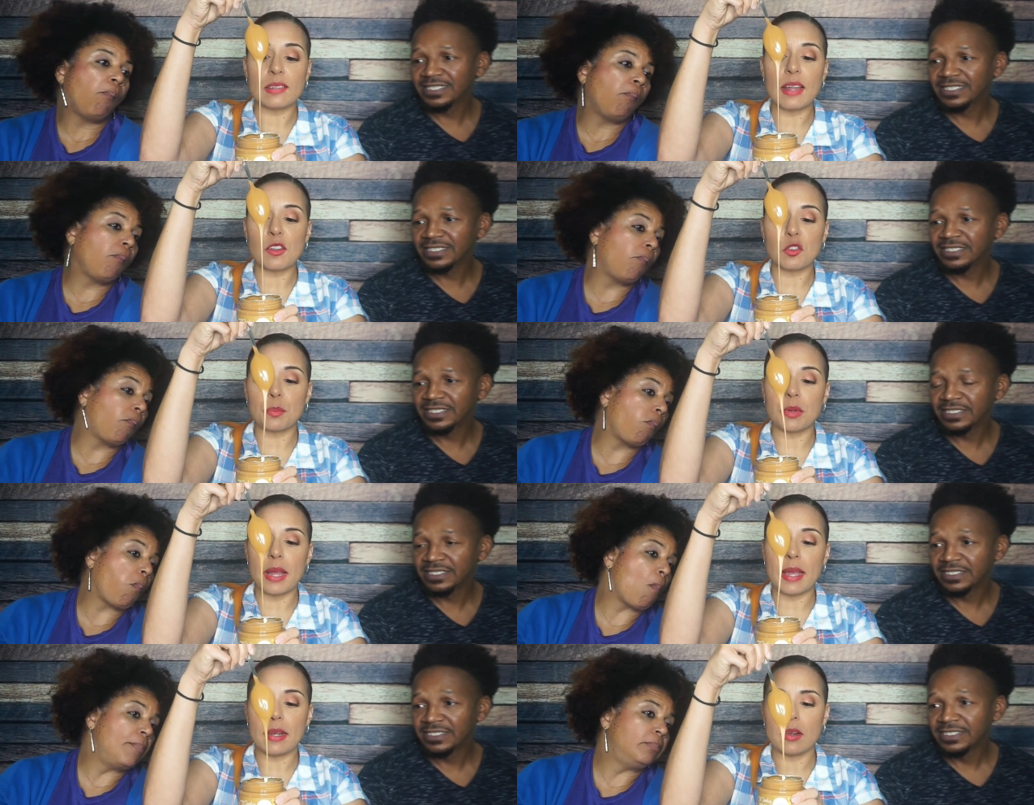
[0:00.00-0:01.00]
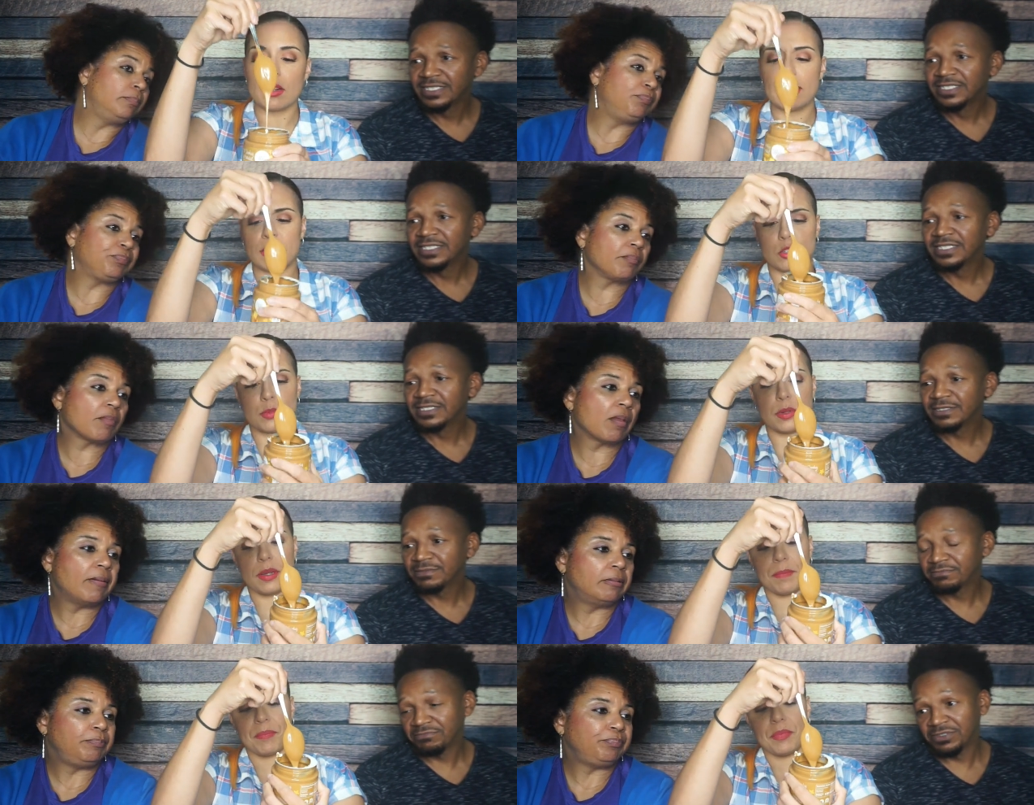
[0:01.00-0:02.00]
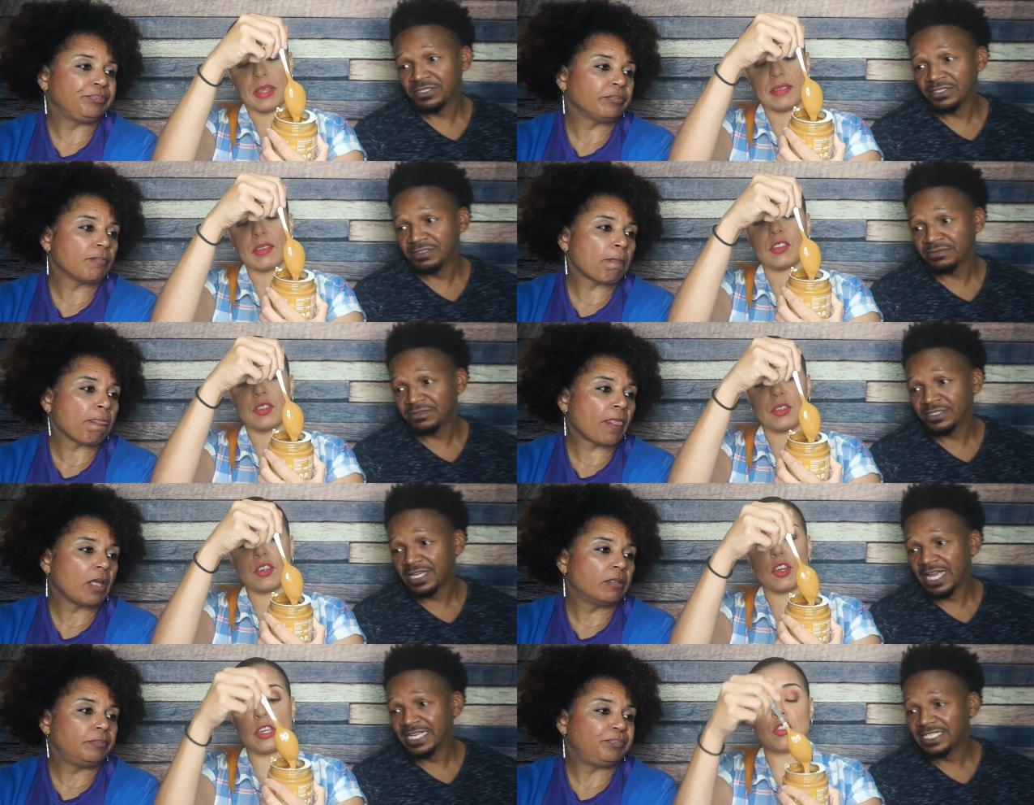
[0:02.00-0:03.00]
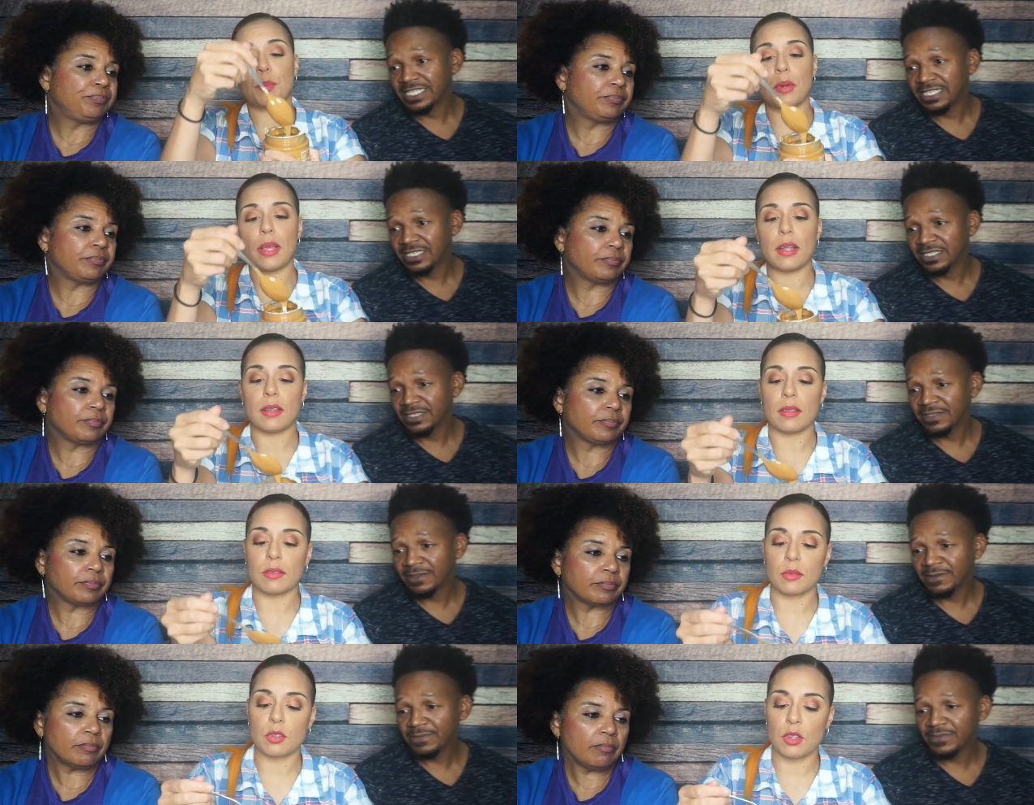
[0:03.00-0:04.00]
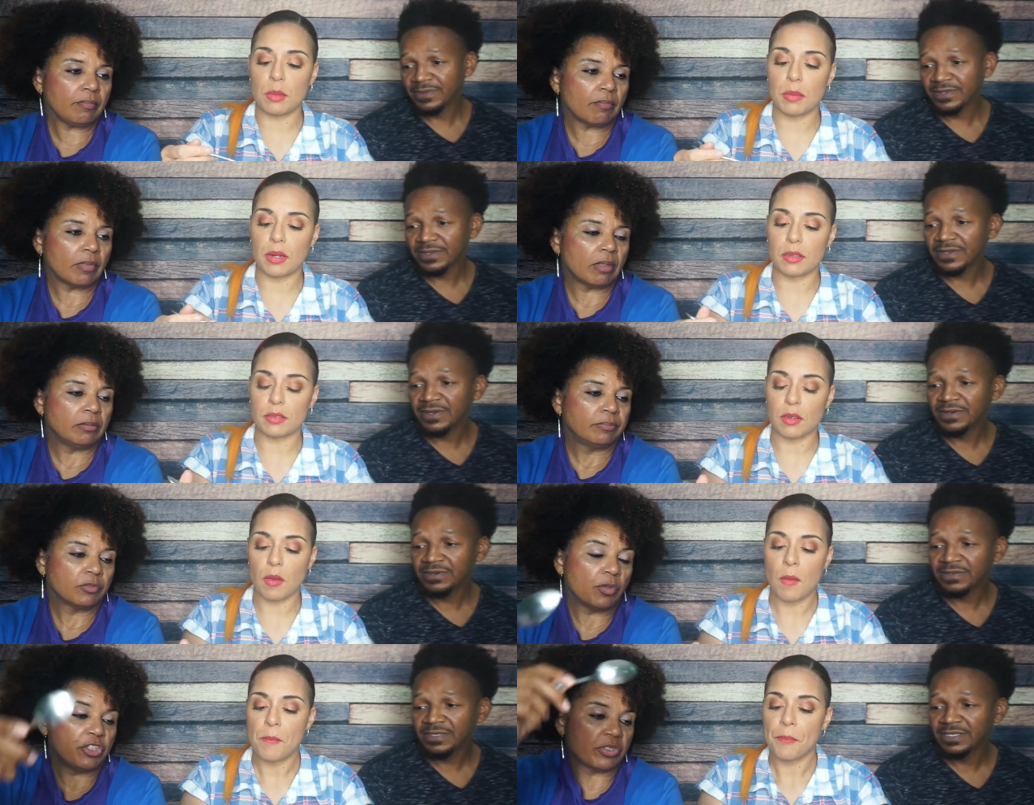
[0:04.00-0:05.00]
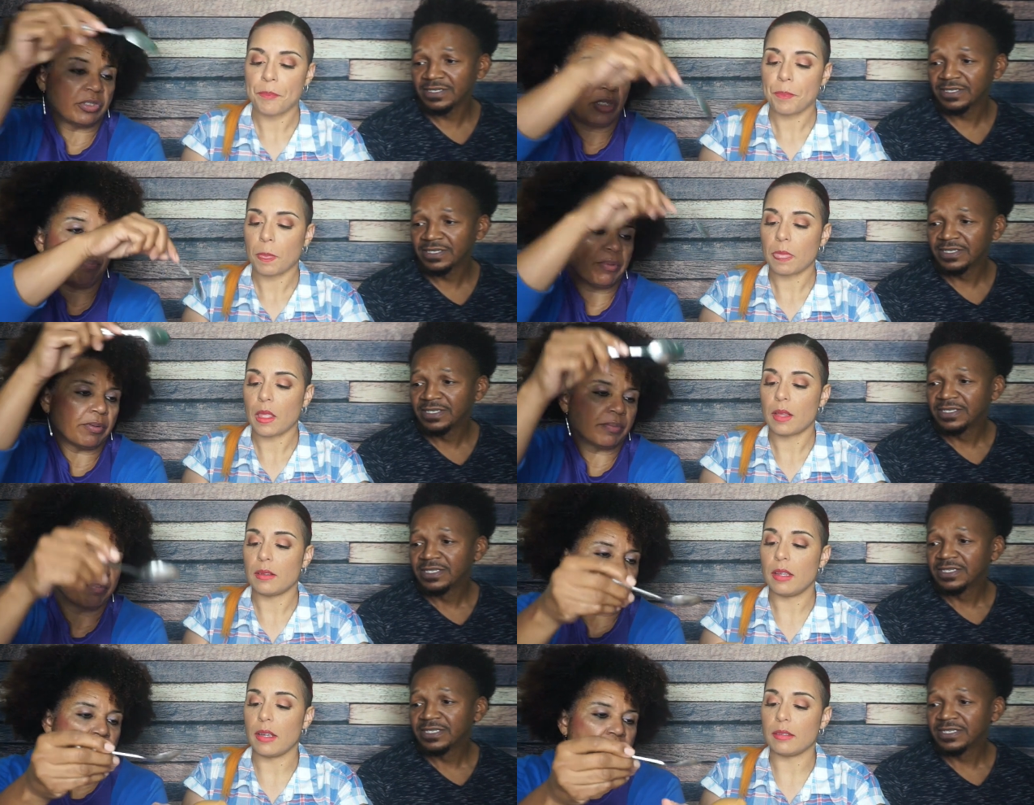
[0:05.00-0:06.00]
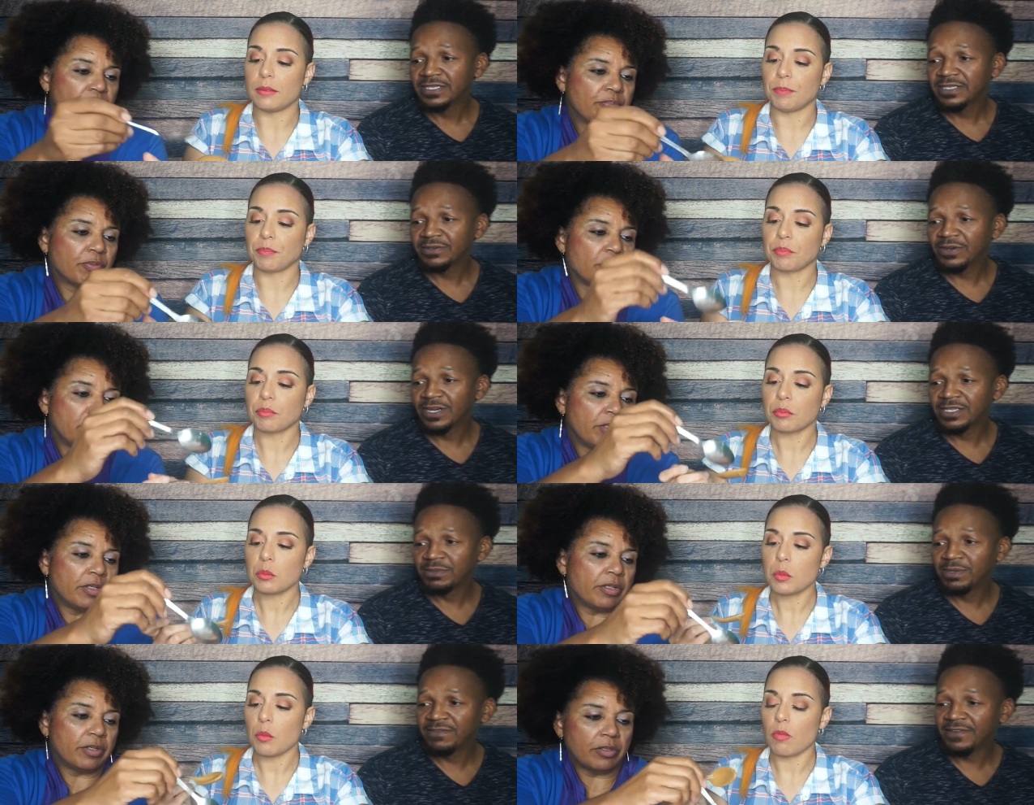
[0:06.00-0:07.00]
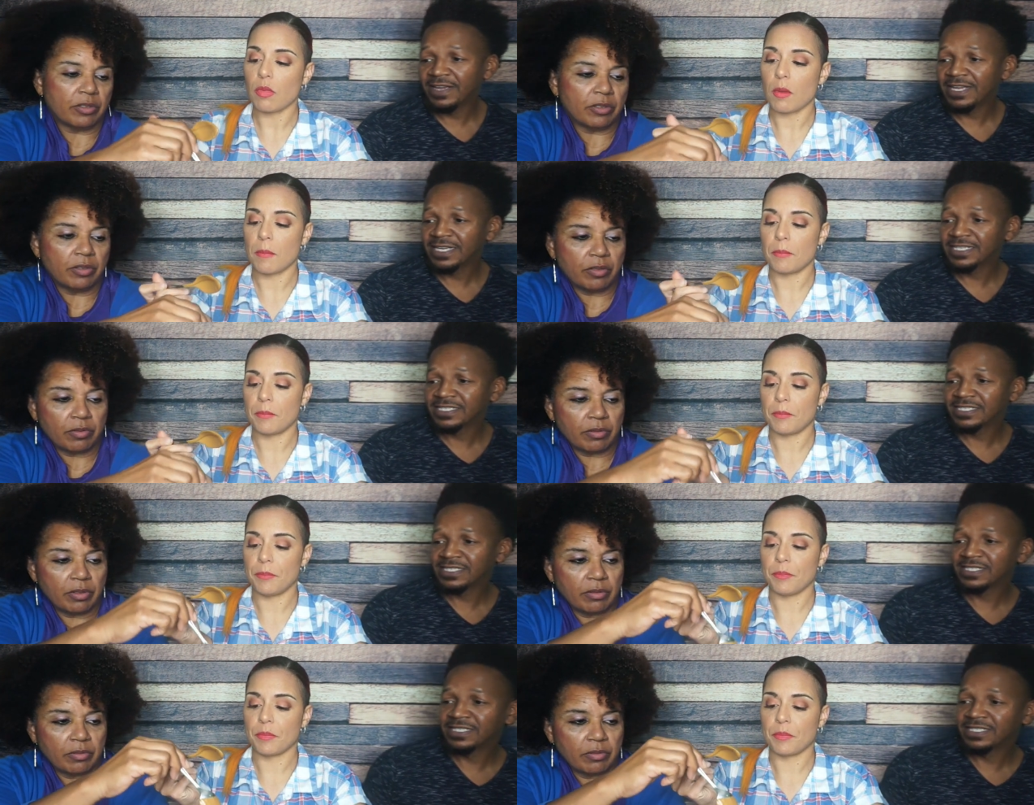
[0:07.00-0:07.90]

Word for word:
Speaker 1: it's not a spread, or is it a spread? Uh, it says cookie icing. spread. It's cookie butter. So uh, we just dip her, yeah, yeah spoon in there, and just, uh, yeah.